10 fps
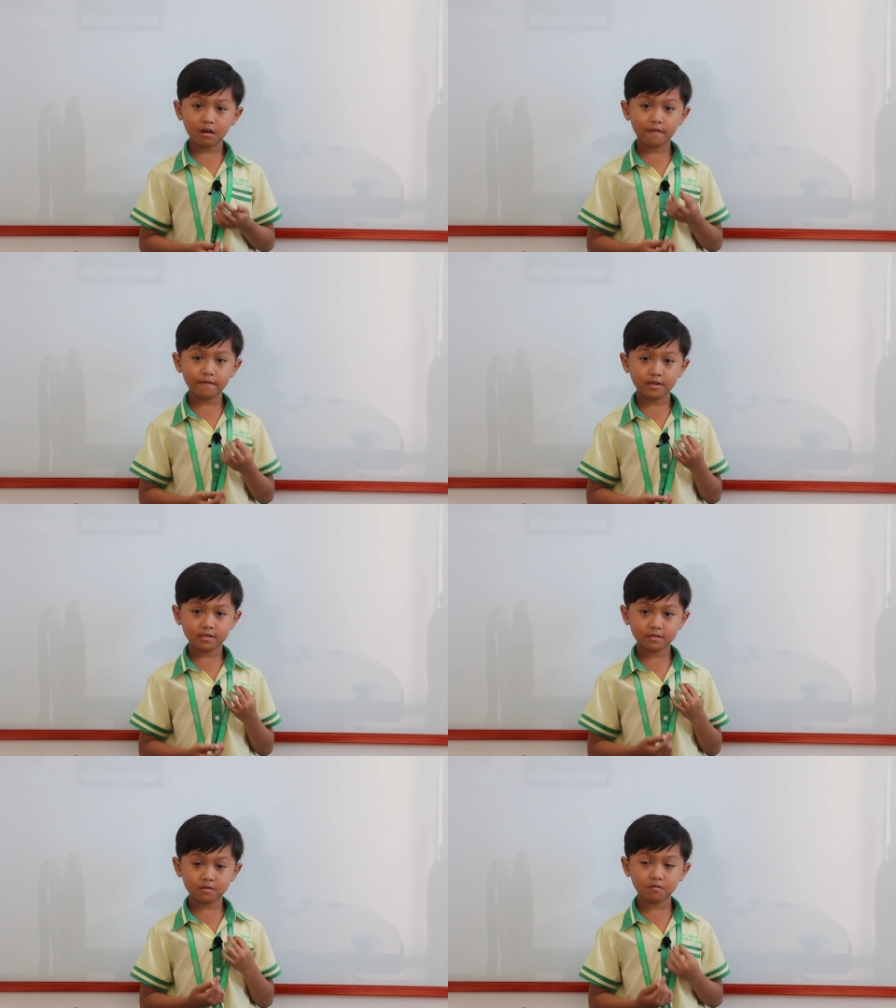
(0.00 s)
of
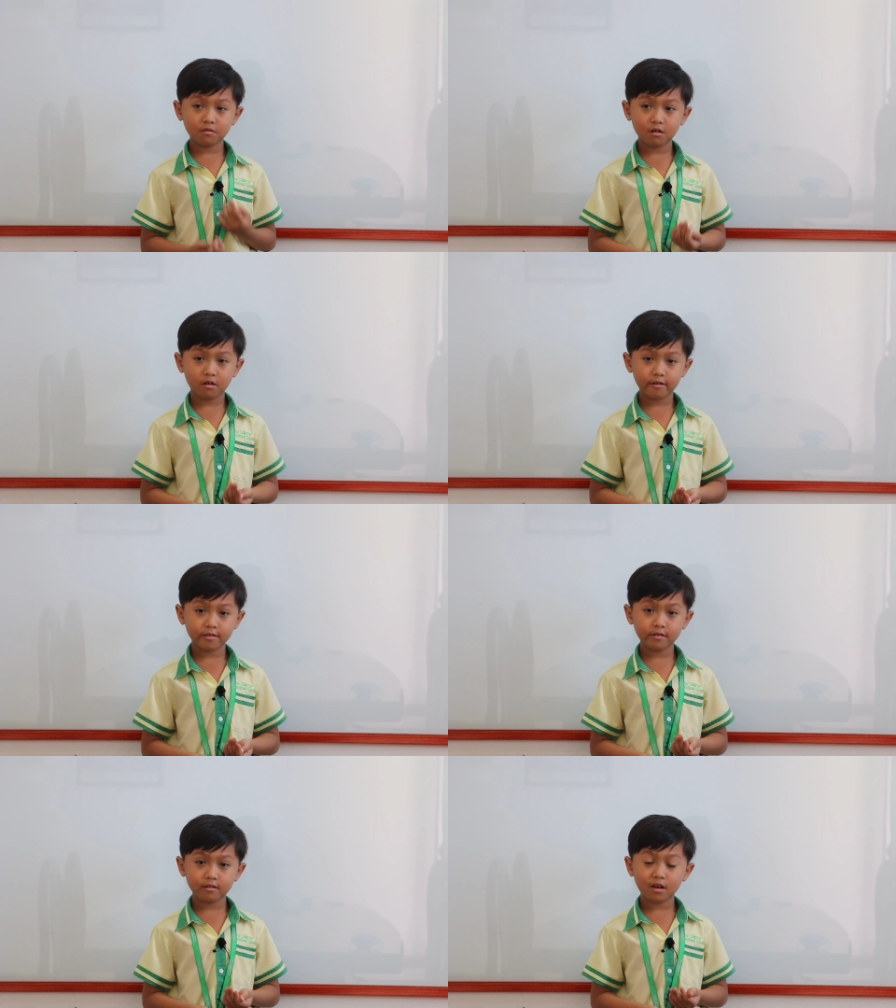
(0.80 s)
the school
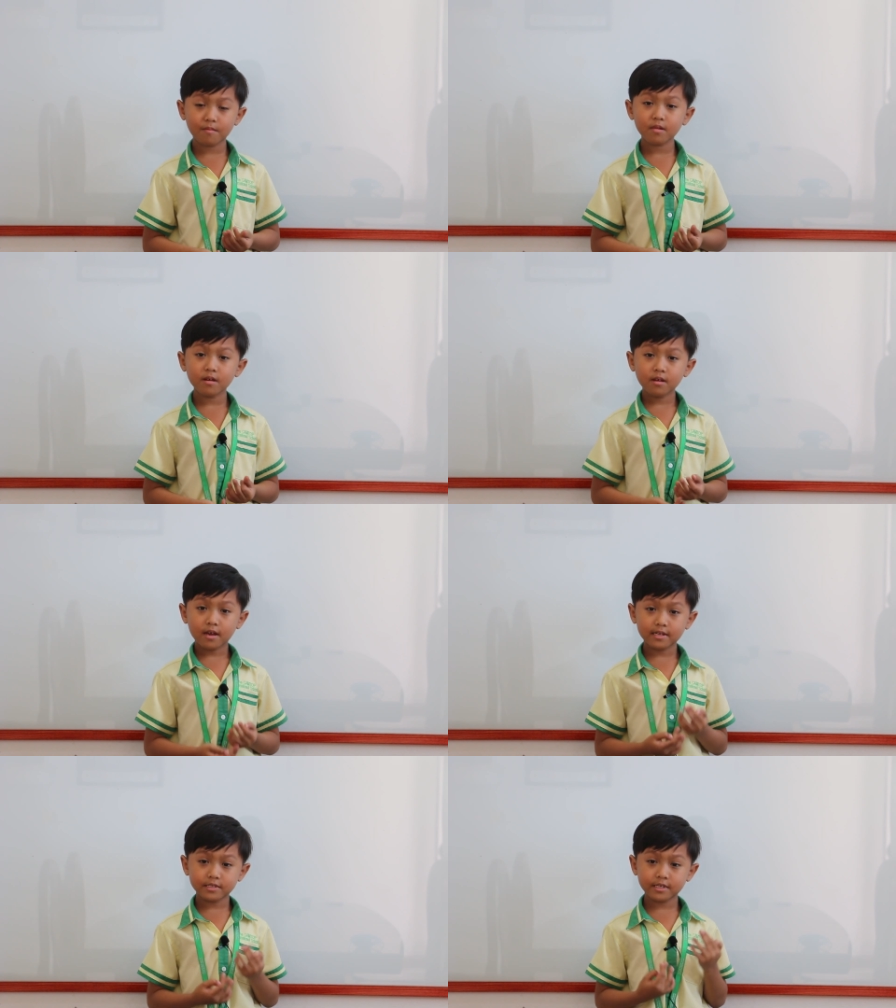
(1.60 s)
curriculum,
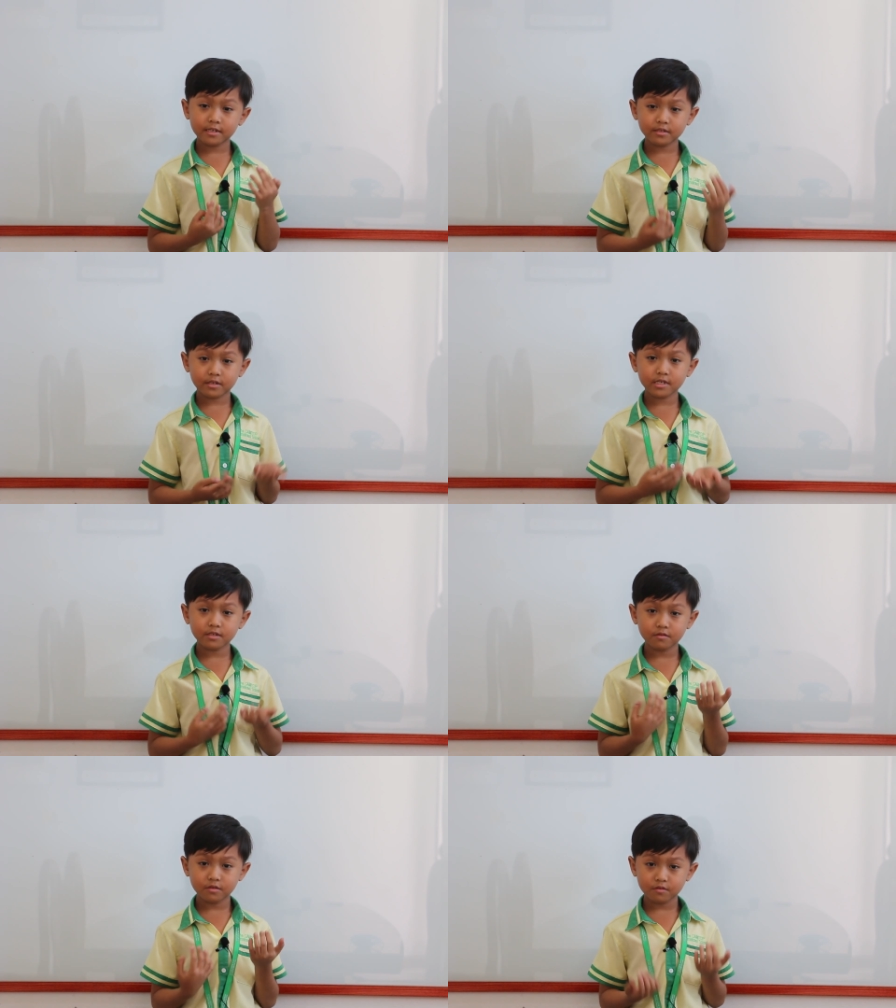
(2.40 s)
and
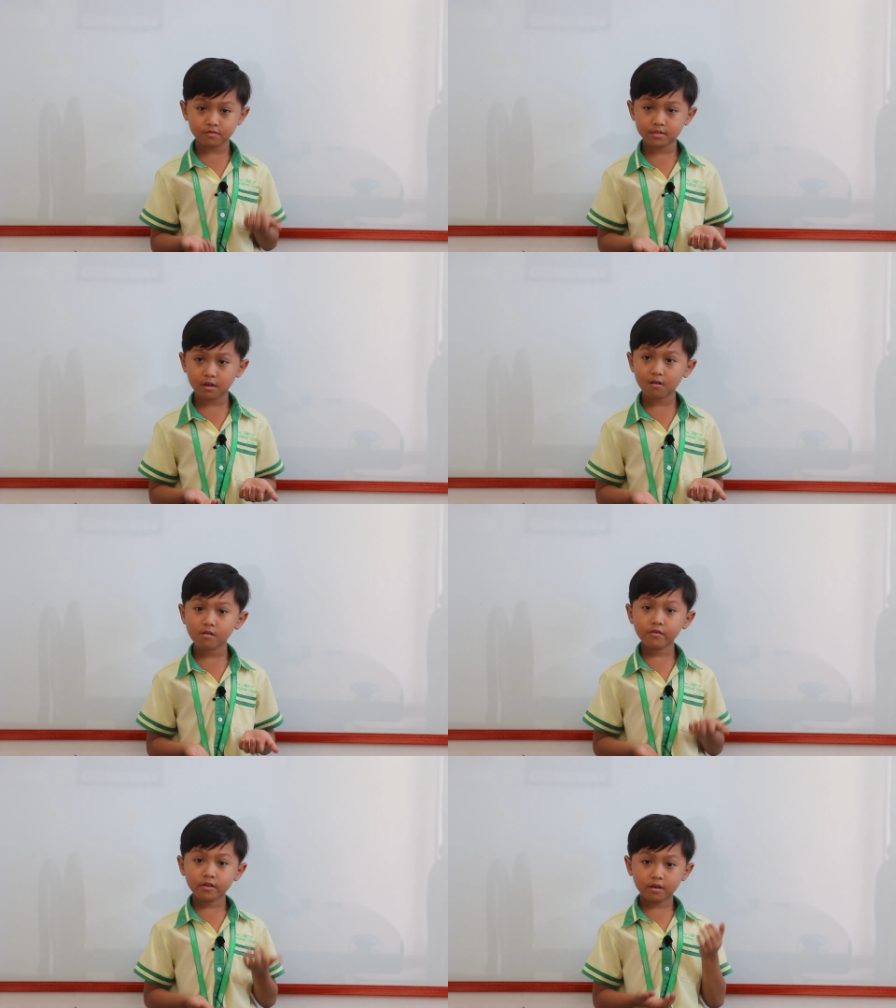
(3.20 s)
children who do
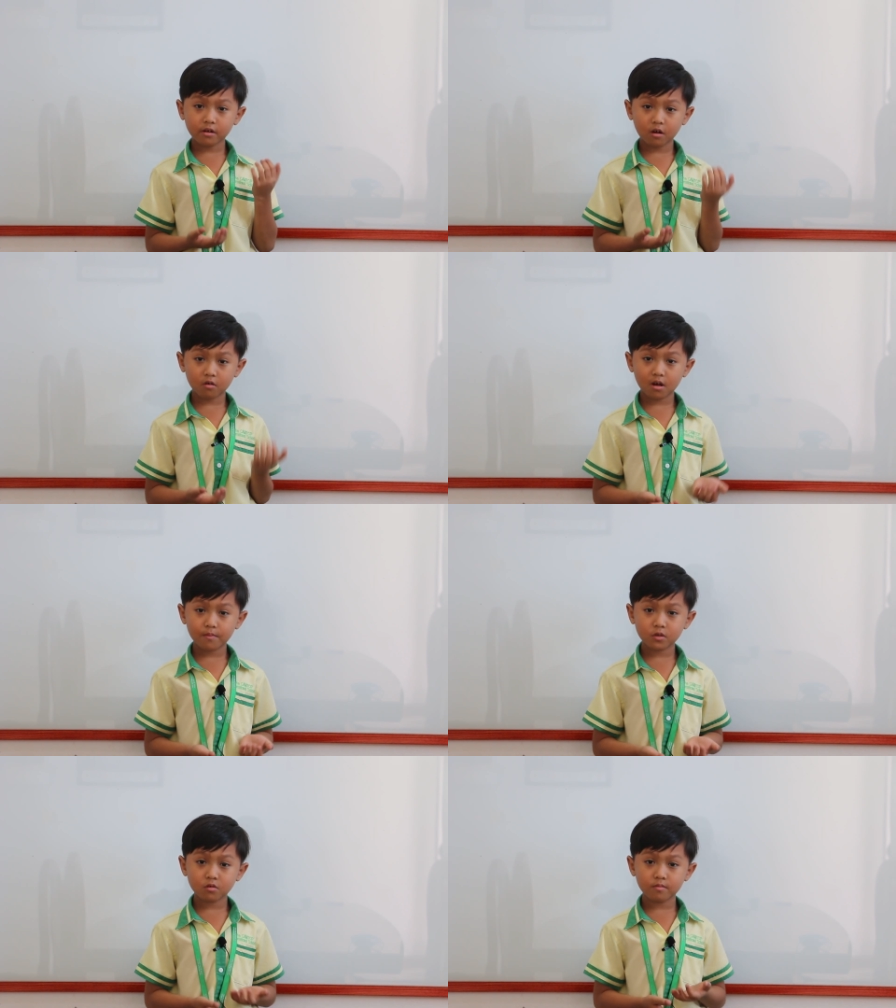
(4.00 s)
so grow
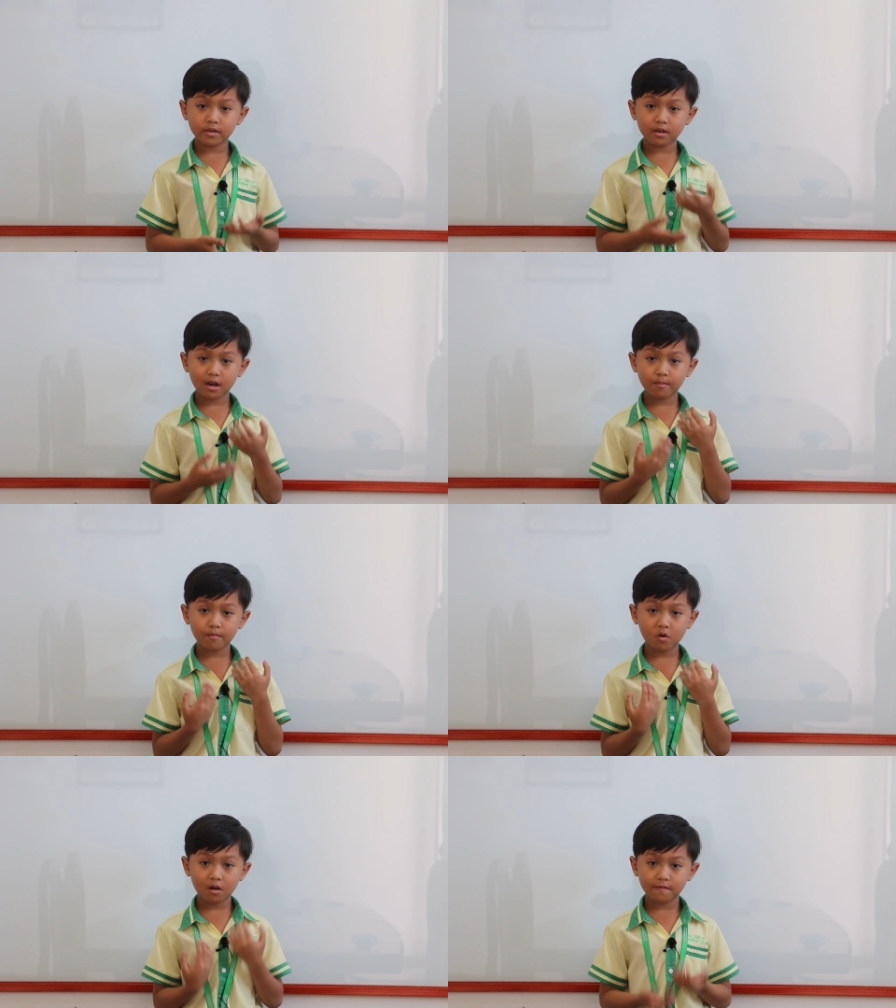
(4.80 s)
up to
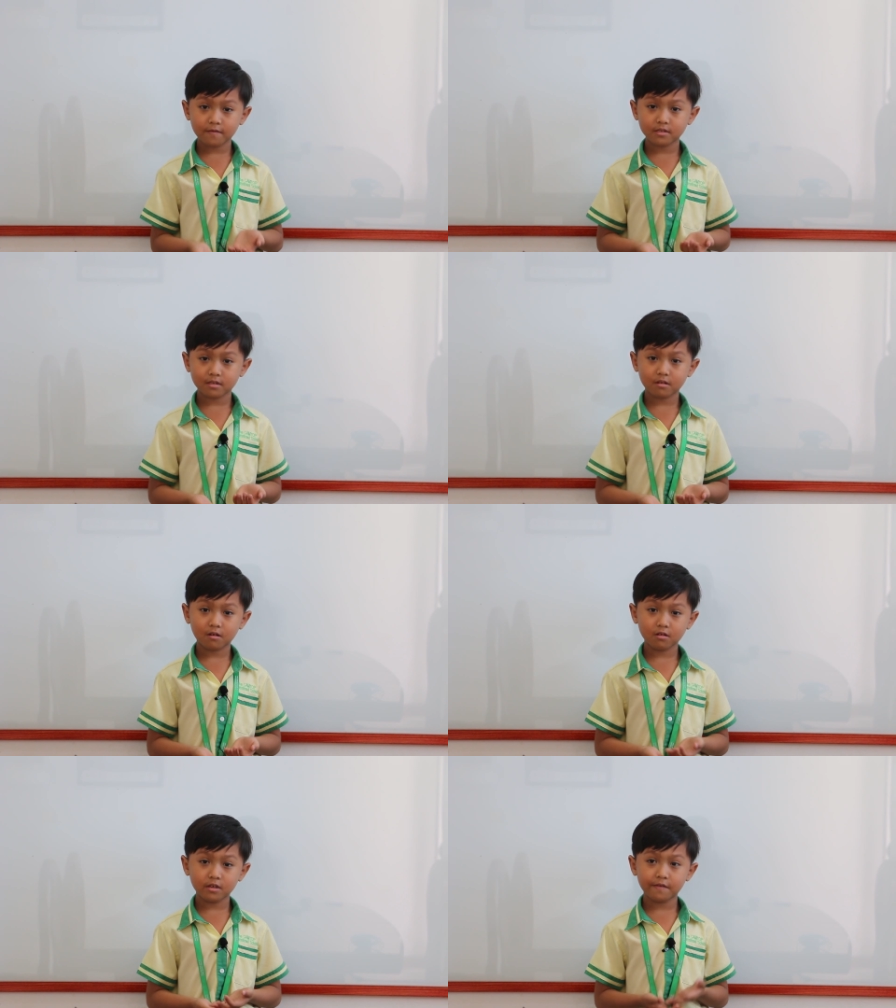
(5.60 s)
become more
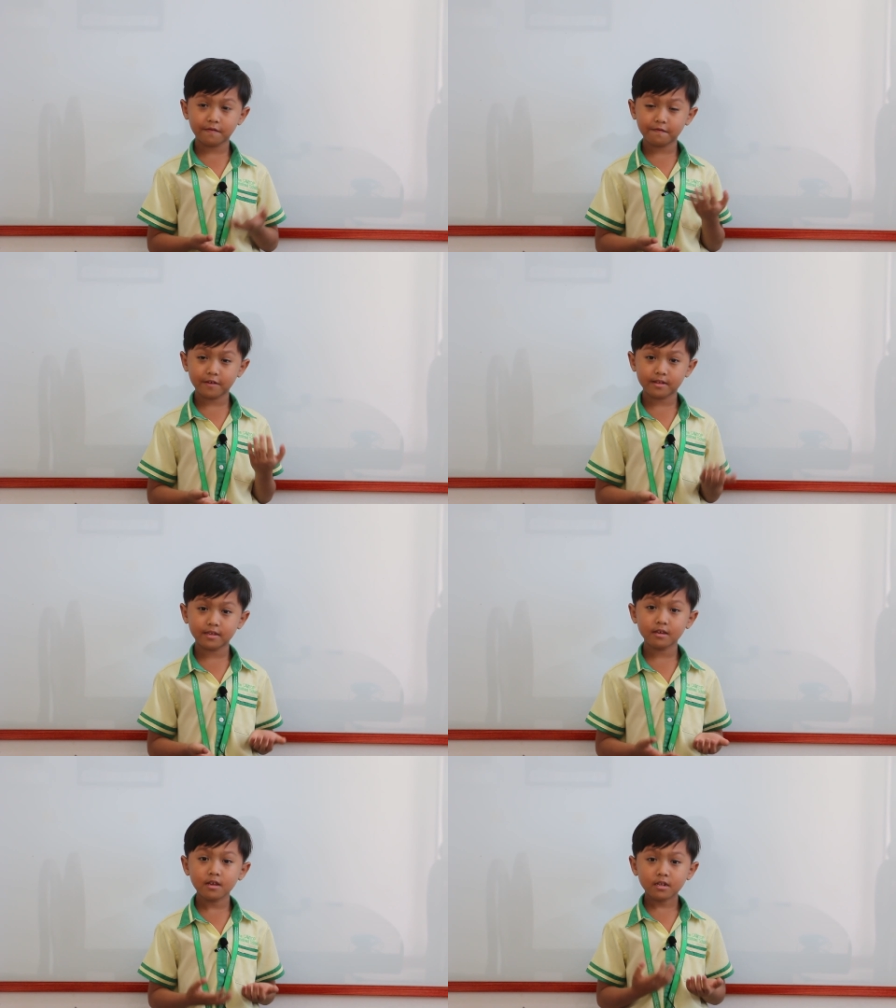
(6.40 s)
physically fit.